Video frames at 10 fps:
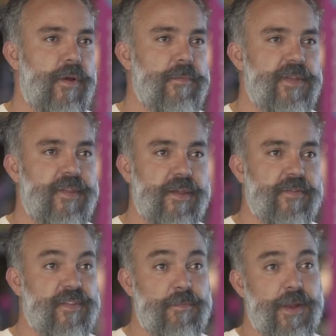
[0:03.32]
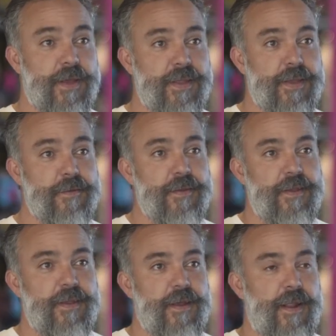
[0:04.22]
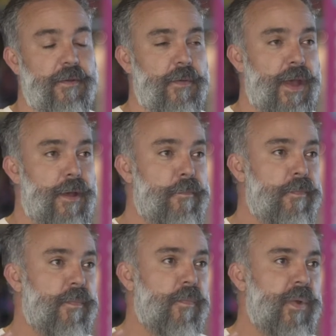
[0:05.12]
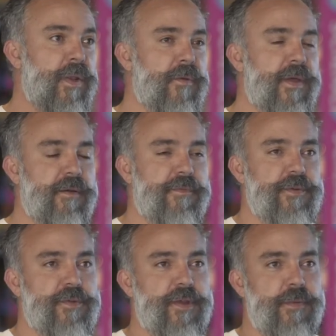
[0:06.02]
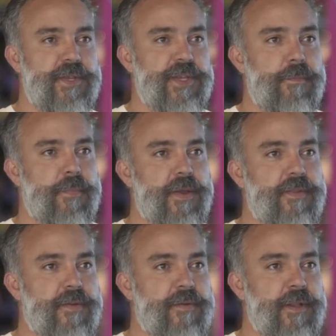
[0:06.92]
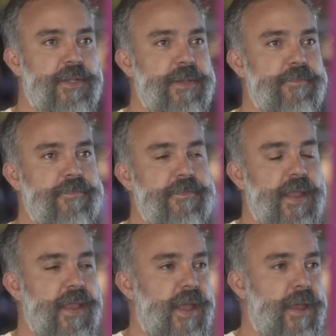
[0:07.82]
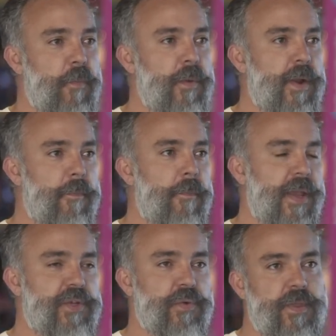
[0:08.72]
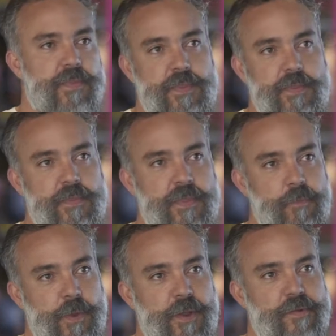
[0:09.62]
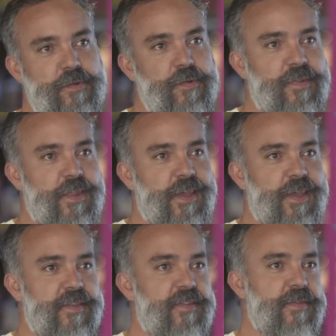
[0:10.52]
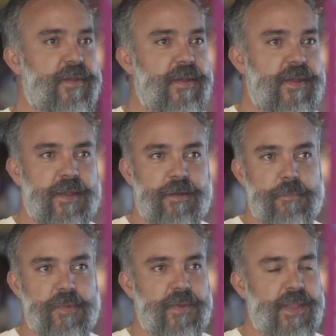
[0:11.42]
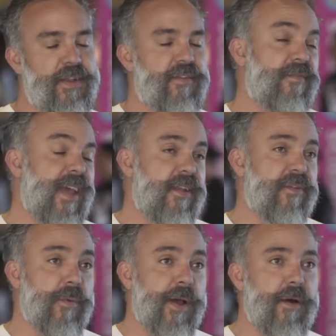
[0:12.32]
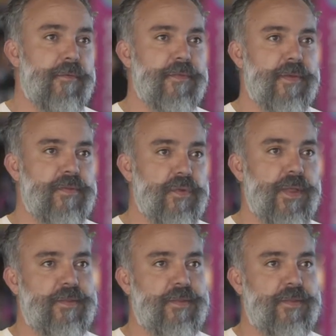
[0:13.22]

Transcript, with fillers: So OMG Tech is a simple idea. Um, we know that our future is going to be shaped by technology, and we want to make sure that we're introducing the kids you know, between the ages of 8 and 12 to